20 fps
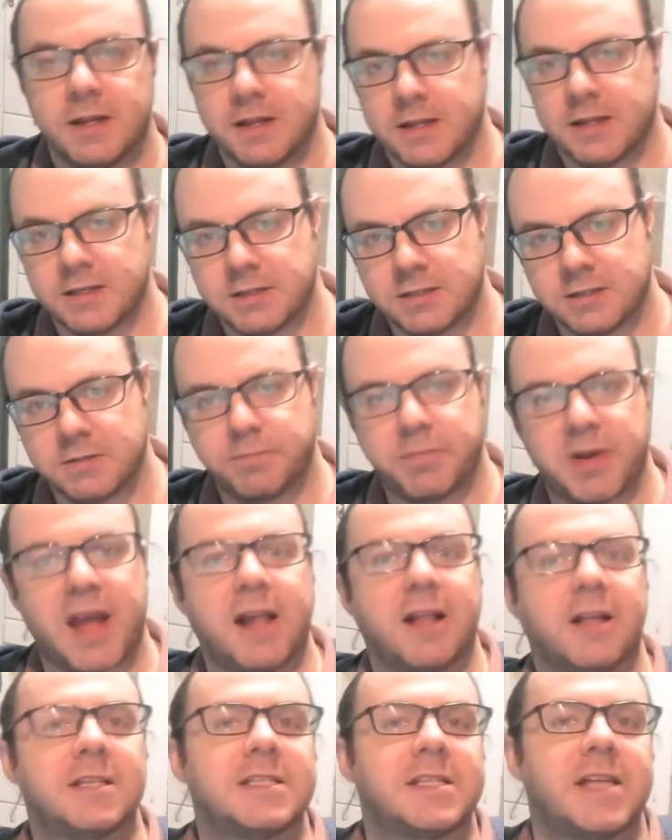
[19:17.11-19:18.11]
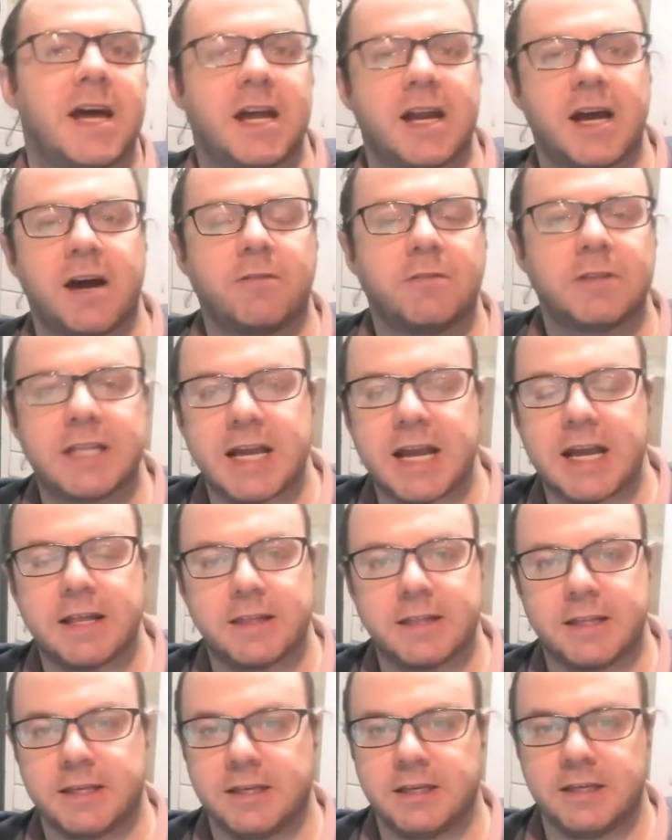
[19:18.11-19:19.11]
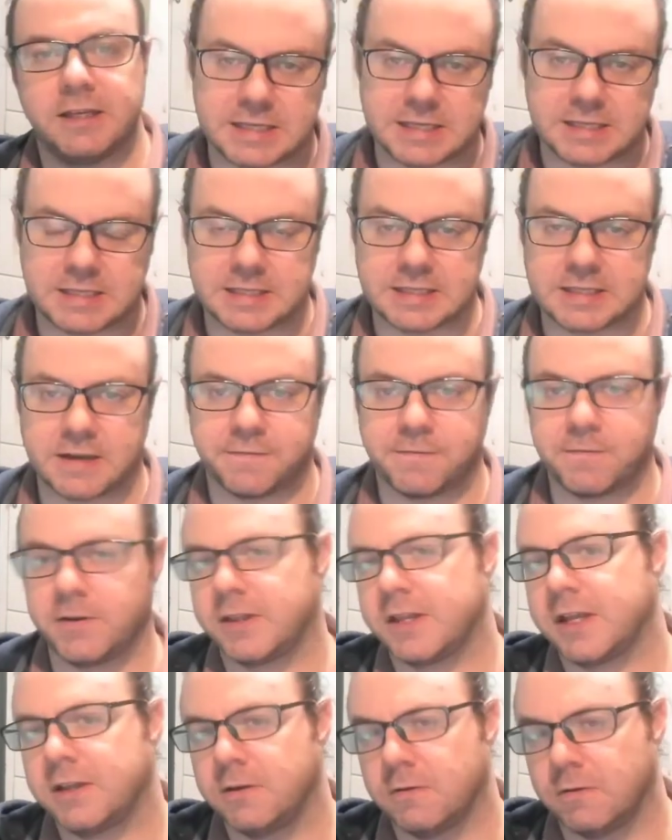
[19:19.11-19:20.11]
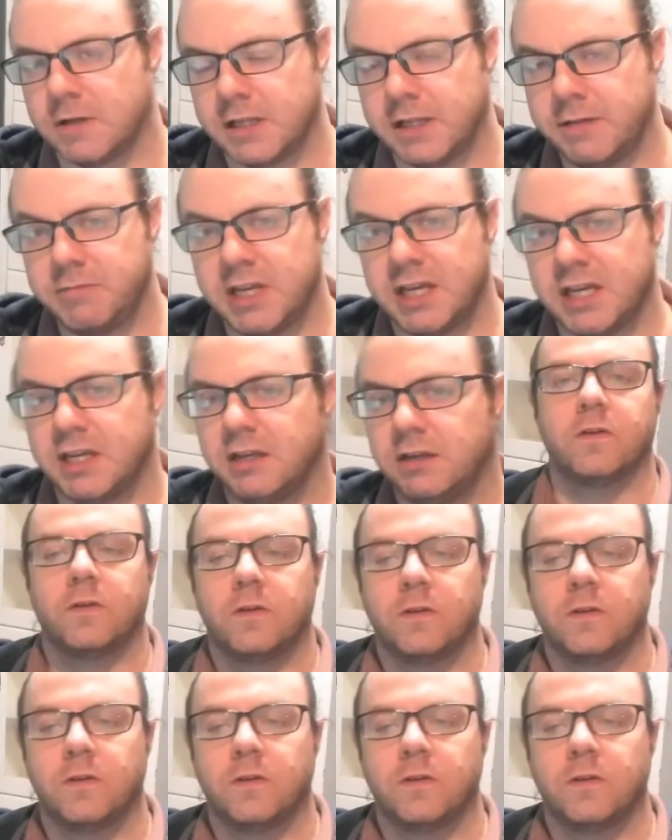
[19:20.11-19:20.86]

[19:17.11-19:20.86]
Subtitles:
and balance that out with the suffering that you're eliminating.